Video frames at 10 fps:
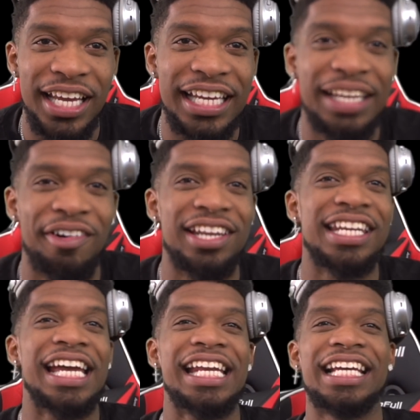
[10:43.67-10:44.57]
take it
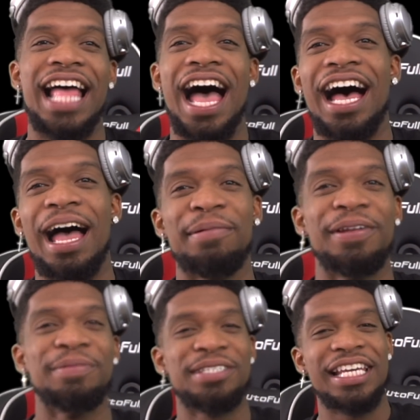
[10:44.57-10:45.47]
one day at a time,
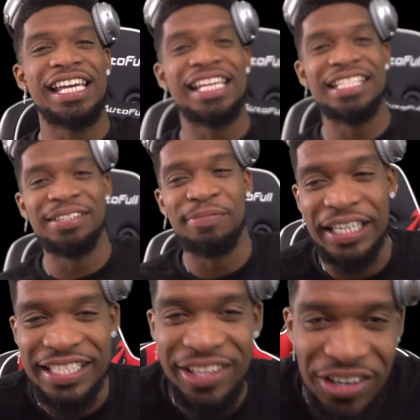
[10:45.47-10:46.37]
you know what I'm saying? Then
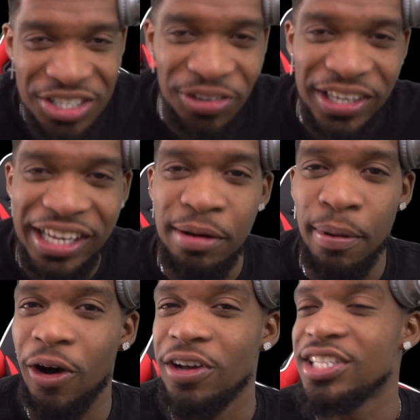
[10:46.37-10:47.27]
we can start streaking.
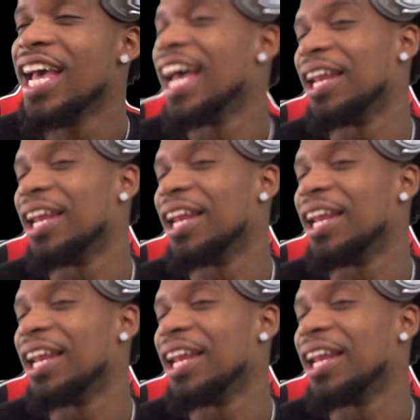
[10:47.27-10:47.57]
Pause.